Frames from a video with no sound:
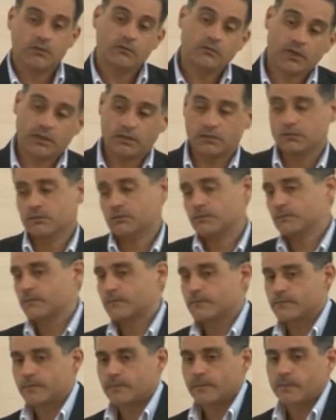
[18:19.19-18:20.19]
Well,
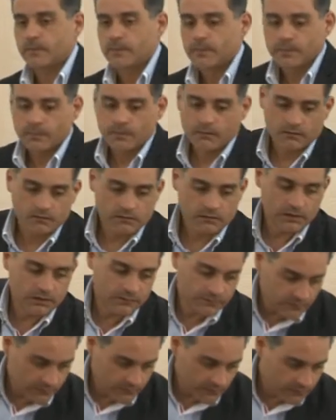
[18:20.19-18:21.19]
if,